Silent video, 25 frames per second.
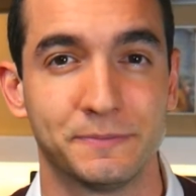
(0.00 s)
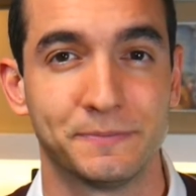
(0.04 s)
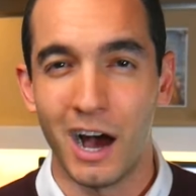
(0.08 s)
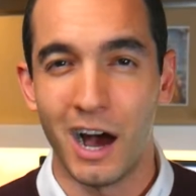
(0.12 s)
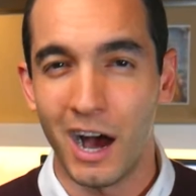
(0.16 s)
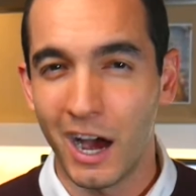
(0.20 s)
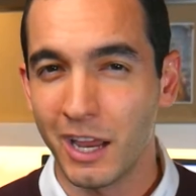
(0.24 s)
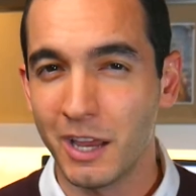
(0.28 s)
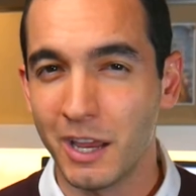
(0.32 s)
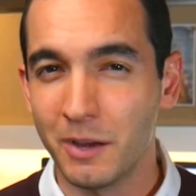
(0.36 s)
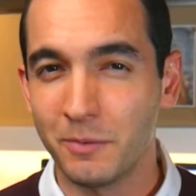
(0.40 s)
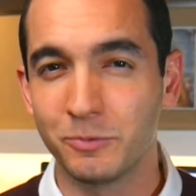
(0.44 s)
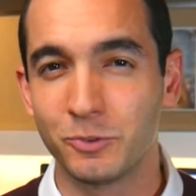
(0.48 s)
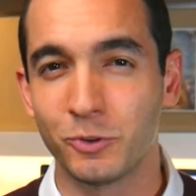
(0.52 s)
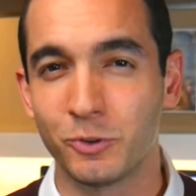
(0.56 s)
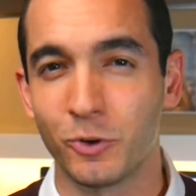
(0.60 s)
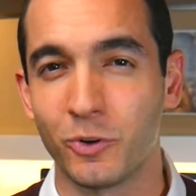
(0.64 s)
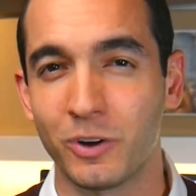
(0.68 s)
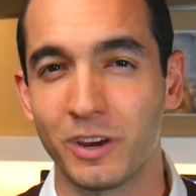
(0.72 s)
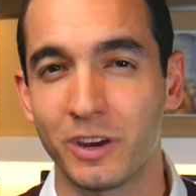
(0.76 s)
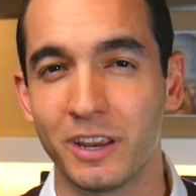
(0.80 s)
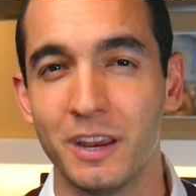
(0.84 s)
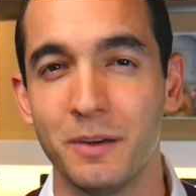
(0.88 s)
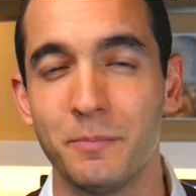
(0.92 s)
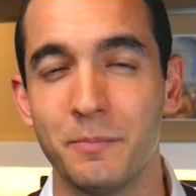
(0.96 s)
I am
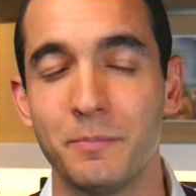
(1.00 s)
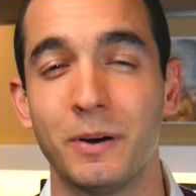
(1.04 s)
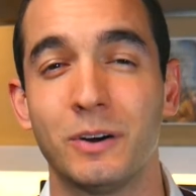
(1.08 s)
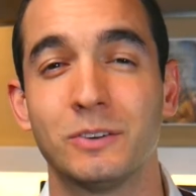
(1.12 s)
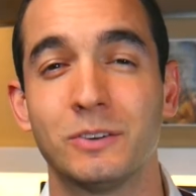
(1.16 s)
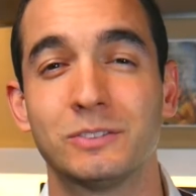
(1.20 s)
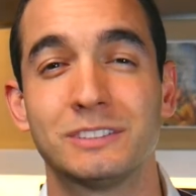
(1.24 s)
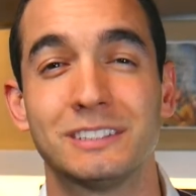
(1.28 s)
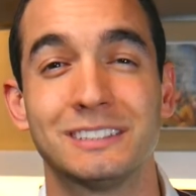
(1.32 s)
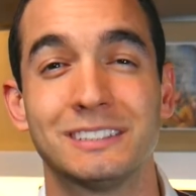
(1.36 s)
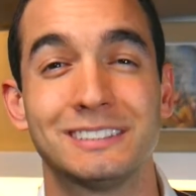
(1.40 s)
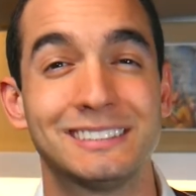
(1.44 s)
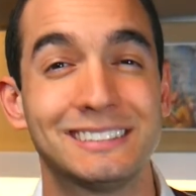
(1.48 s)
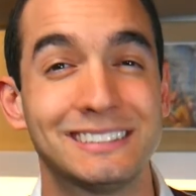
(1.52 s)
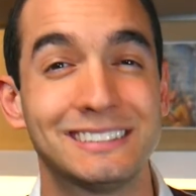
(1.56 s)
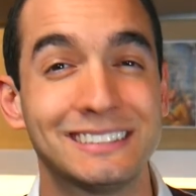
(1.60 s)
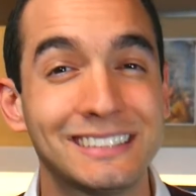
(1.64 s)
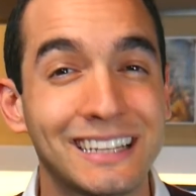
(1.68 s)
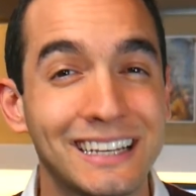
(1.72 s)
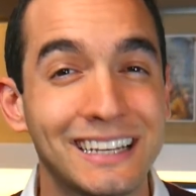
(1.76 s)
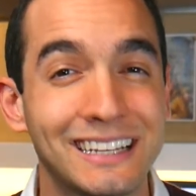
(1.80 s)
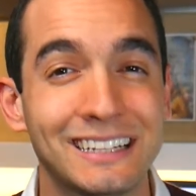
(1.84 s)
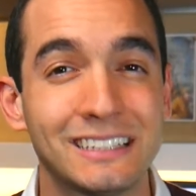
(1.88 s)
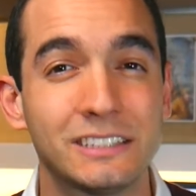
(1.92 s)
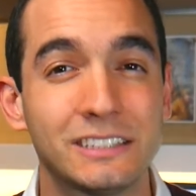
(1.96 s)
talking about the
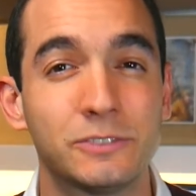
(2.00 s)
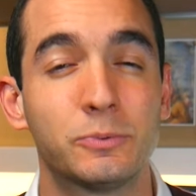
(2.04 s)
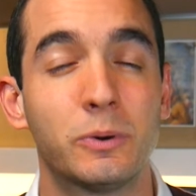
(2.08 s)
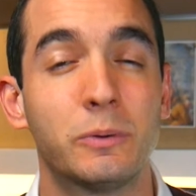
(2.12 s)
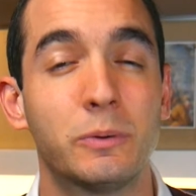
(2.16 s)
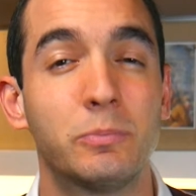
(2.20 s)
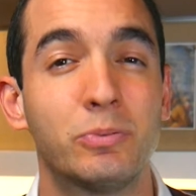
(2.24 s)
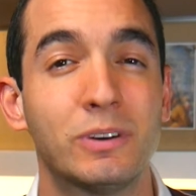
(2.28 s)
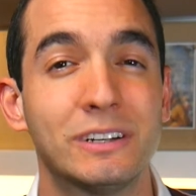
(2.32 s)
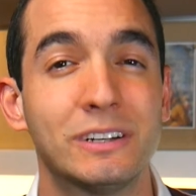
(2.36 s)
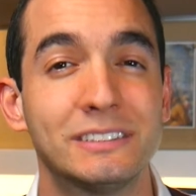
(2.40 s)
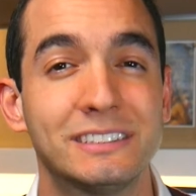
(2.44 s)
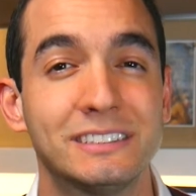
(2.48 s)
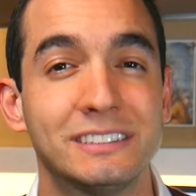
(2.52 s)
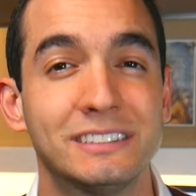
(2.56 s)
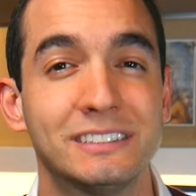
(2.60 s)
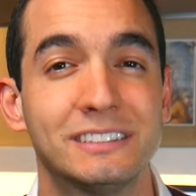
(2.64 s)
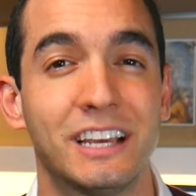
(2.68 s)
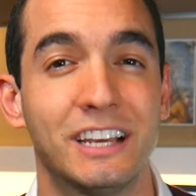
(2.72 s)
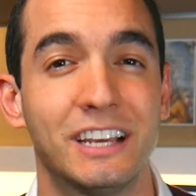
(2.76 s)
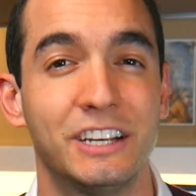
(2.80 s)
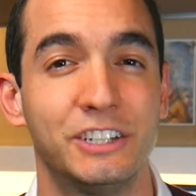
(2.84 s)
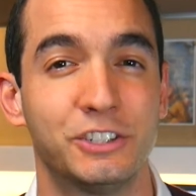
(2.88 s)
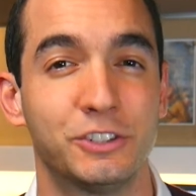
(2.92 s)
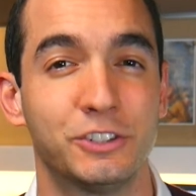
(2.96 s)
Senate
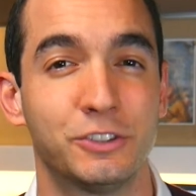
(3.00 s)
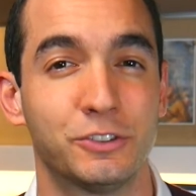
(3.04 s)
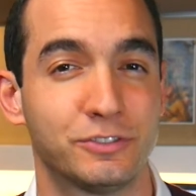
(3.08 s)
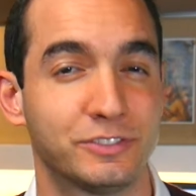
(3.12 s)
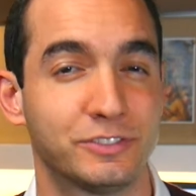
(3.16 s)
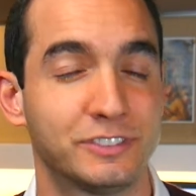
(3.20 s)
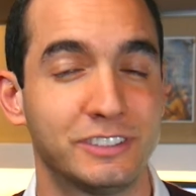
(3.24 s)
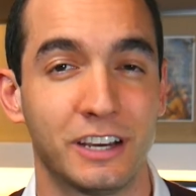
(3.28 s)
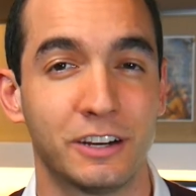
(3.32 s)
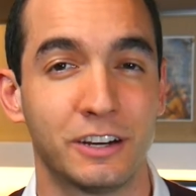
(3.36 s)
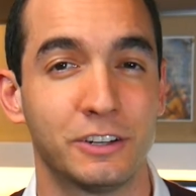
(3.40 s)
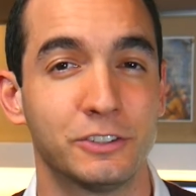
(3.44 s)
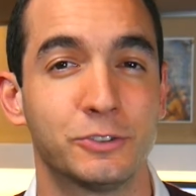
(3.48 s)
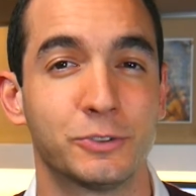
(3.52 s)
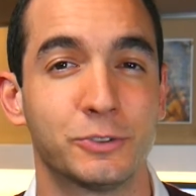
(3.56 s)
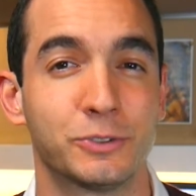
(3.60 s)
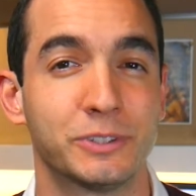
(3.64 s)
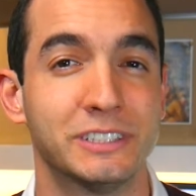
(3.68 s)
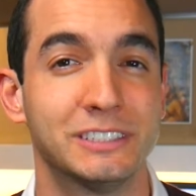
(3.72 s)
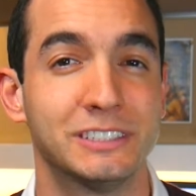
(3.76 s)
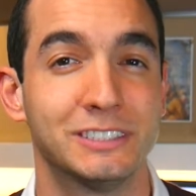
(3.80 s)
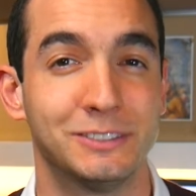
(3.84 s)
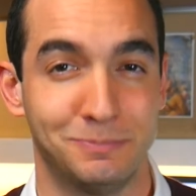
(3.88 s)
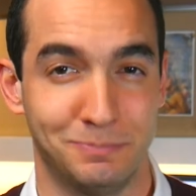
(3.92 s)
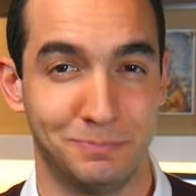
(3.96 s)
Representation of
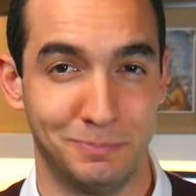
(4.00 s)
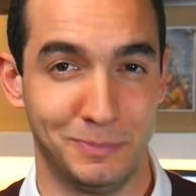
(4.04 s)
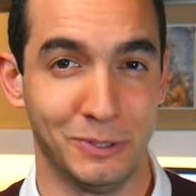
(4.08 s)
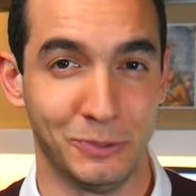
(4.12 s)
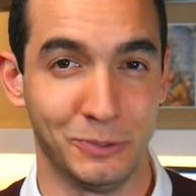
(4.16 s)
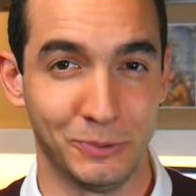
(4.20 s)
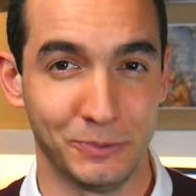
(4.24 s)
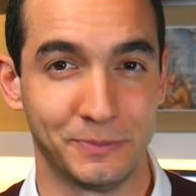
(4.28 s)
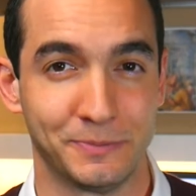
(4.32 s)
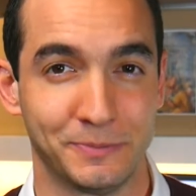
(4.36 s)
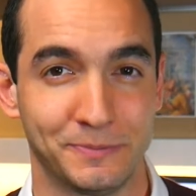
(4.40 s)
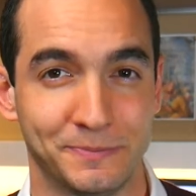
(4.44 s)
Territories Bill.